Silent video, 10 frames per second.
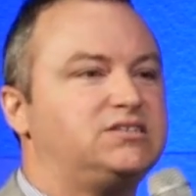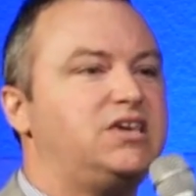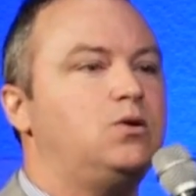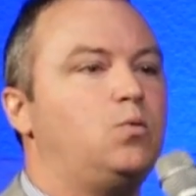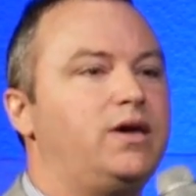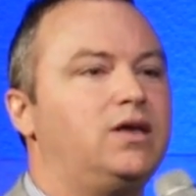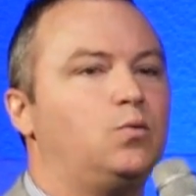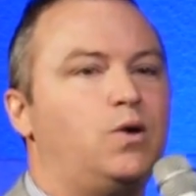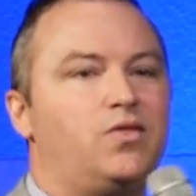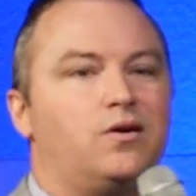he went
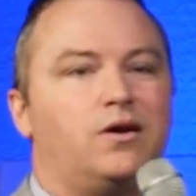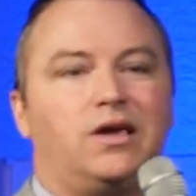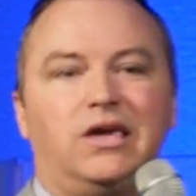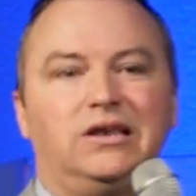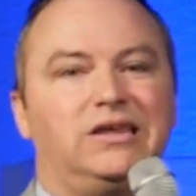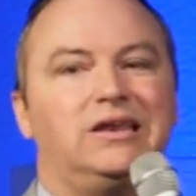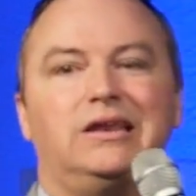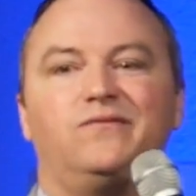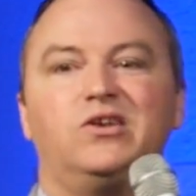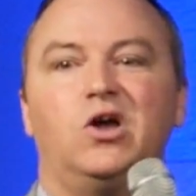whether he didn't
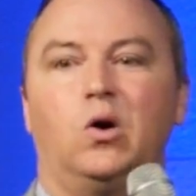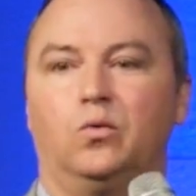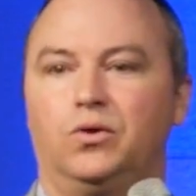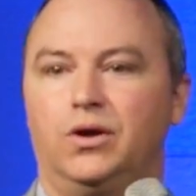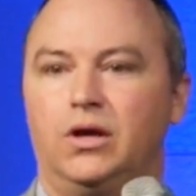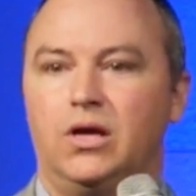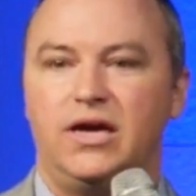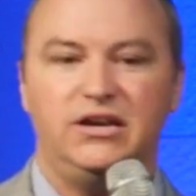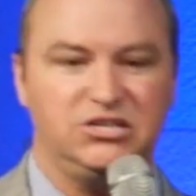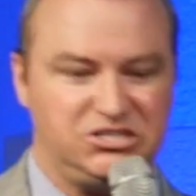even know.
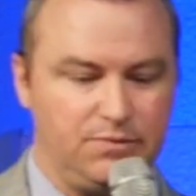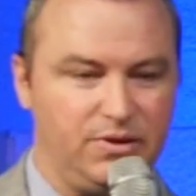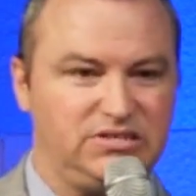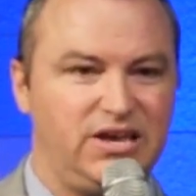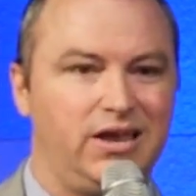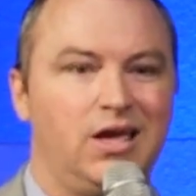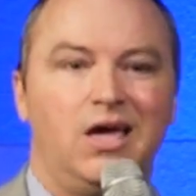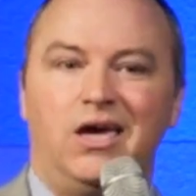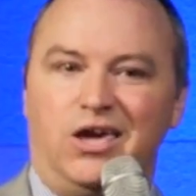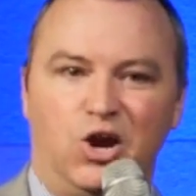He just simply said,
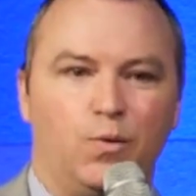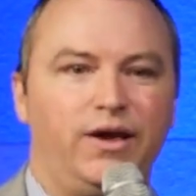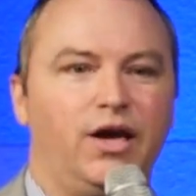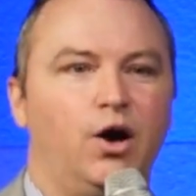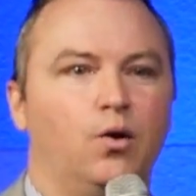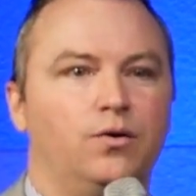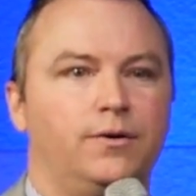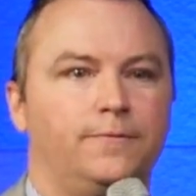here we go.